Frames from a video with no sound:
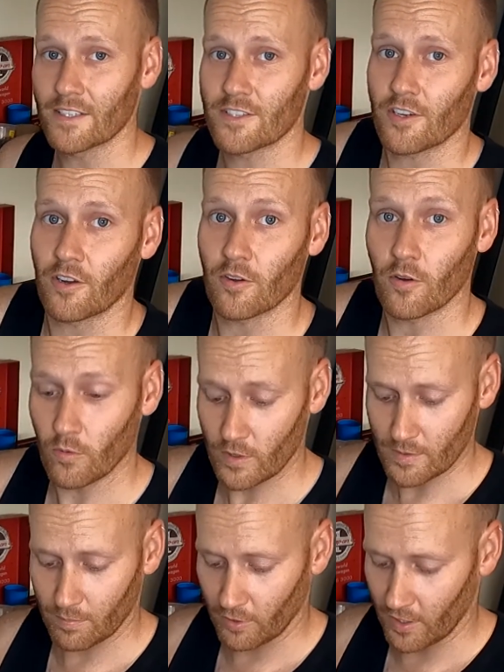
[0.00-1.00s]
So
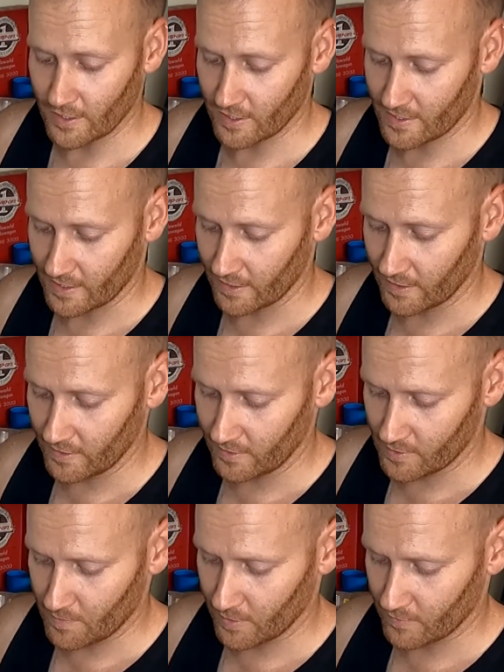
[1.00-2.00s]
always apply just a
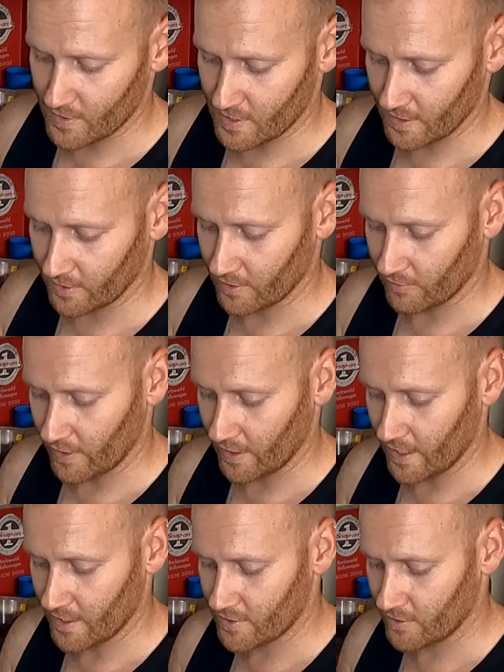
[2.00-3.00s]
littlest bit of sealant around
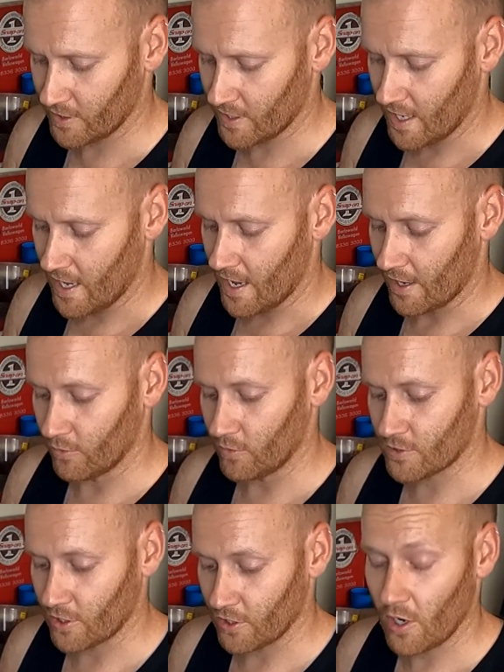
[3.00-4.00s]
the outside, and
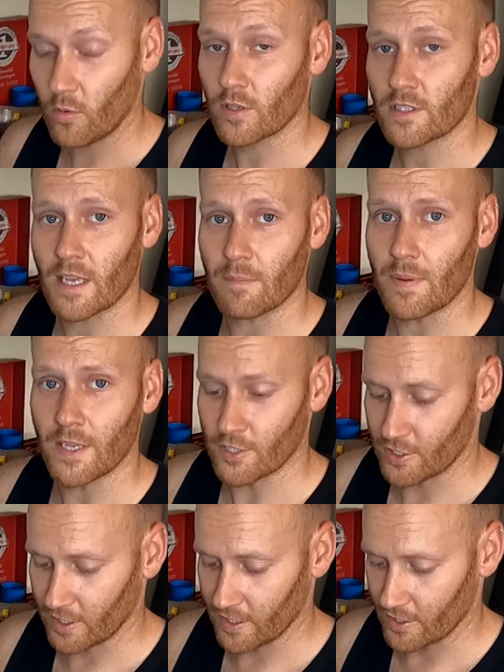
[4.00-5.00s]
also you don't want it to get
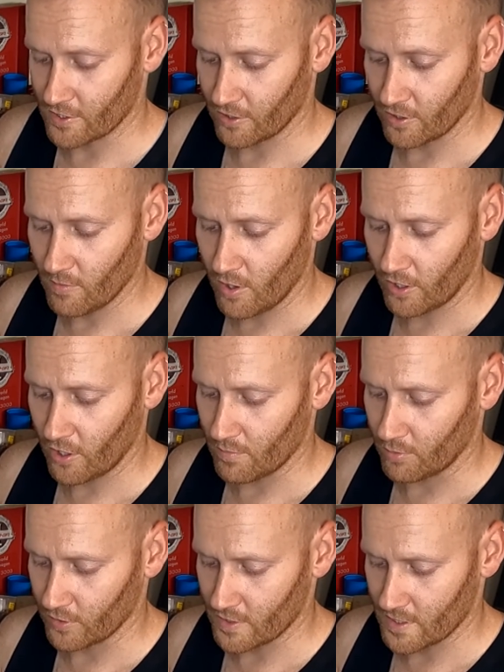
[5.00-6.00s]
pinched either. So you might go to
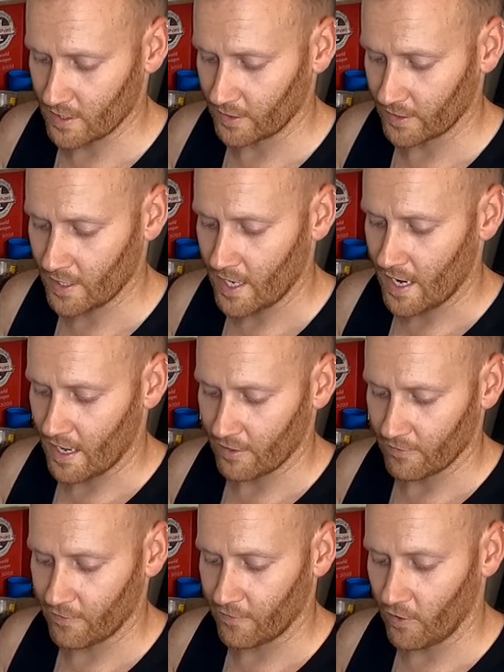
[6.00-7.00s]
put the seal in and
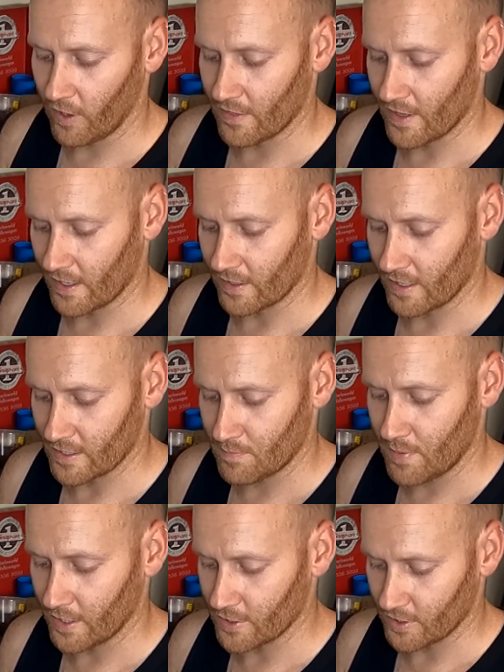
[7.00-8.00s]
then find that it has
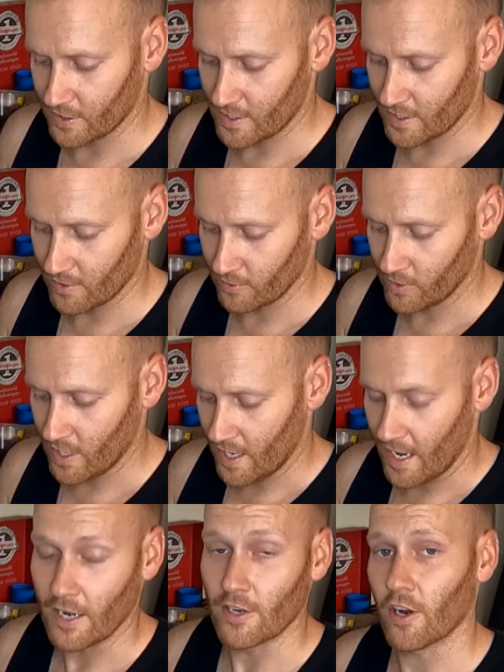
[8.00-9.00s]
pinched the seal,
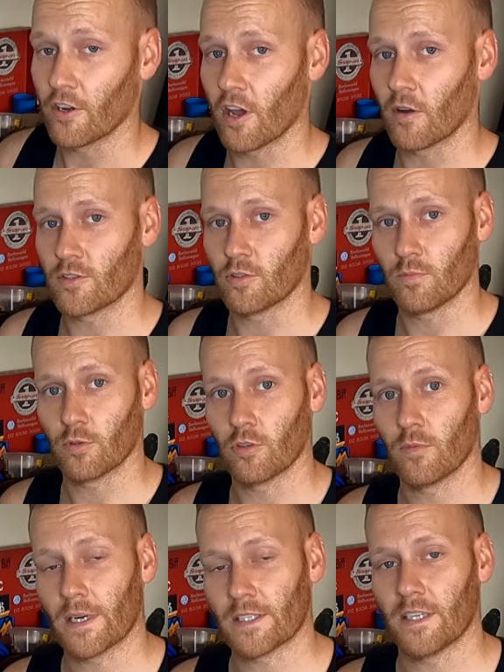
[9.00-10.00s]
and you don't know until we put it
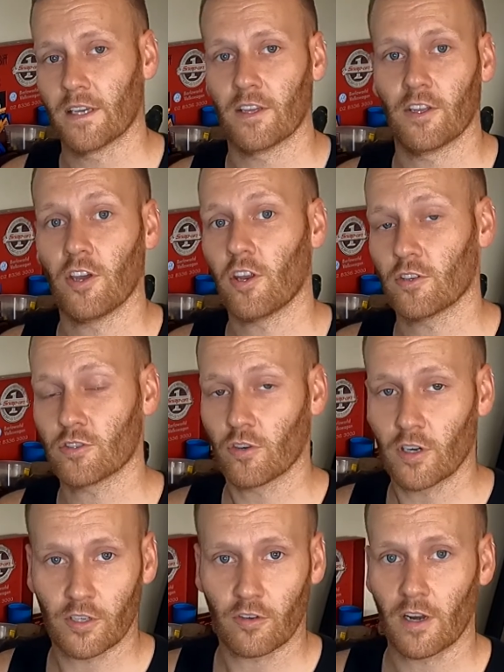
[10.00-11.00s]
all back together. You go to
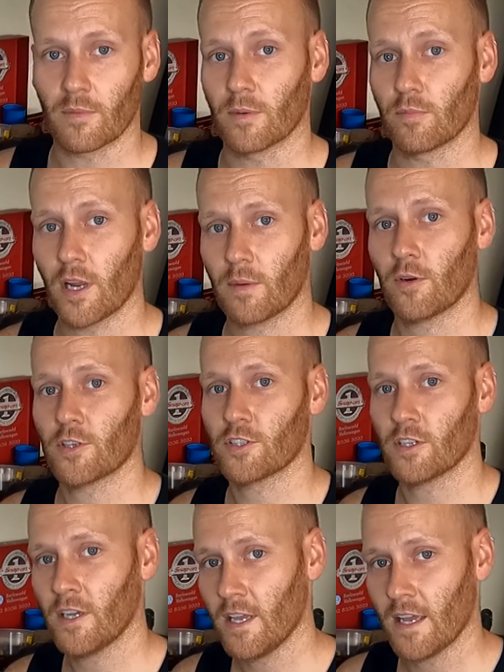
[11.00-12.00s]
try to create a bit of brake
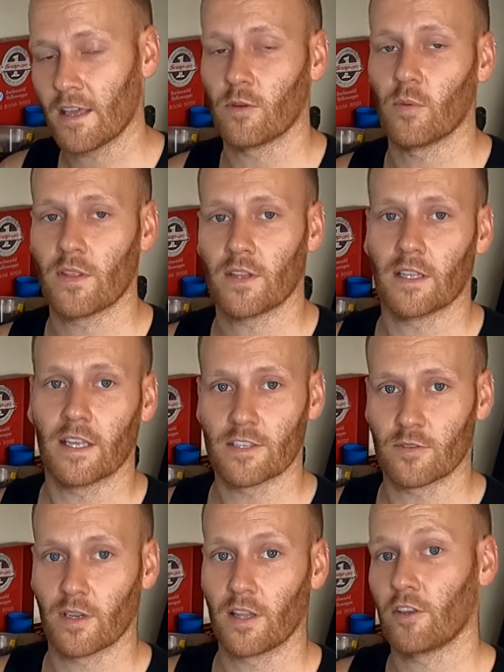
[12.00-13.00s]
pressure, and then one thing
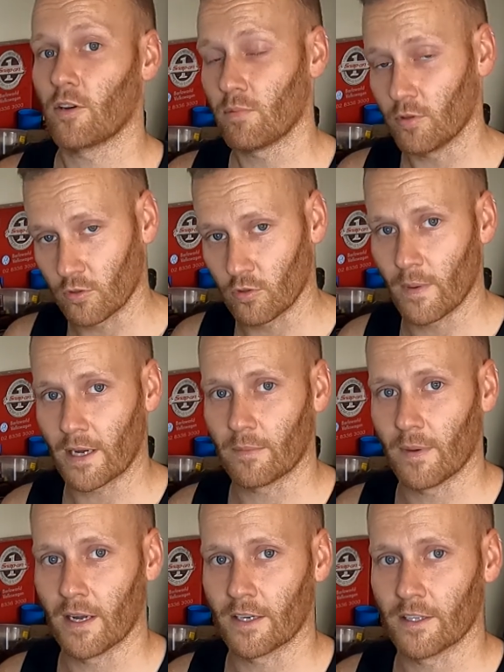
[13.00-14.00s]
leads to another, you got to pull it all back
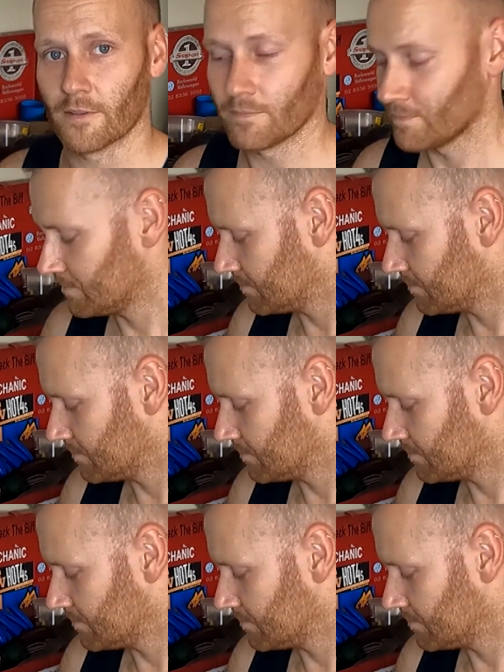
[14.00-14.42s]
apart again.